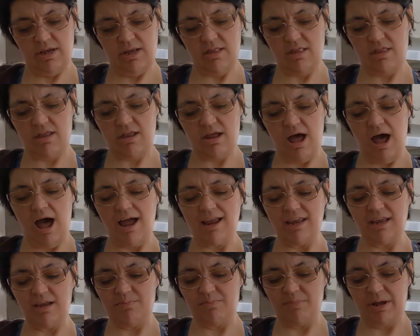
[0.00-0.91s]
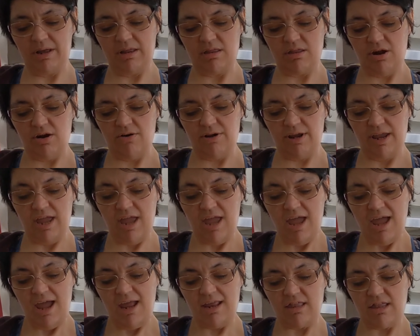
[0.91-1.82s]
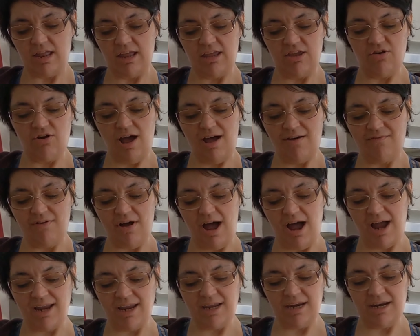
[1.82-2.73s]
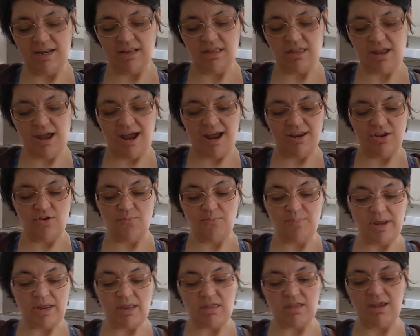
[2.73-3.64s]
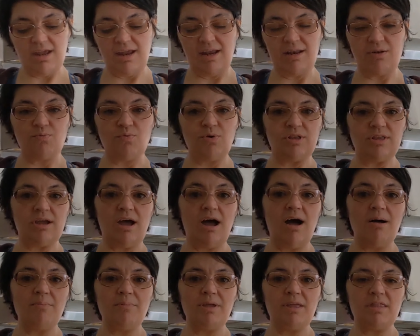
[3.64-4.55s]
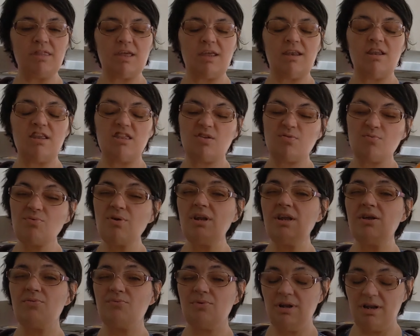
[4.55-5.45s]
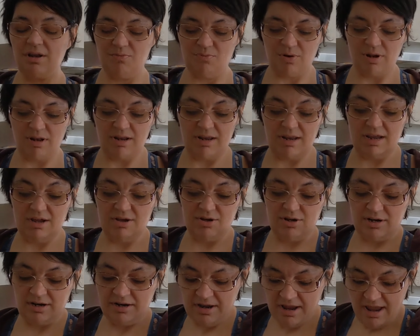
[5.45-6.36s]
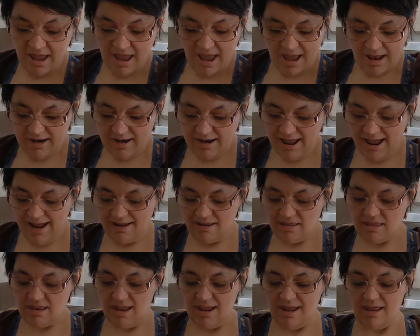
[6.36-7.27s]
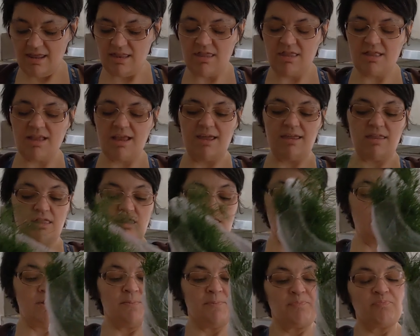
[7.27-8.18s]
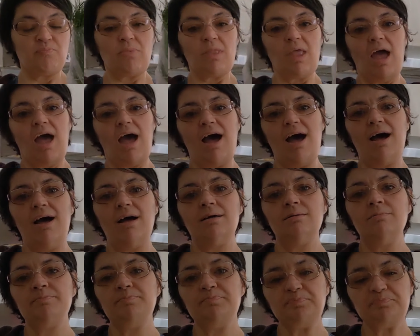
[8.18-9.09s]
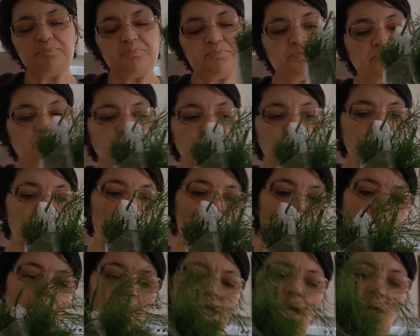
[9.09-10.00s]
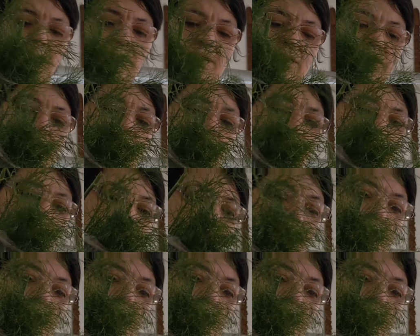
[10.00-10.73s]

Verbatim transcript: it's onion mix, sorry. It's like you have onion inside, you mix it with the hummus, and it's really, really, really good. Next is this. Um, I'm going to take it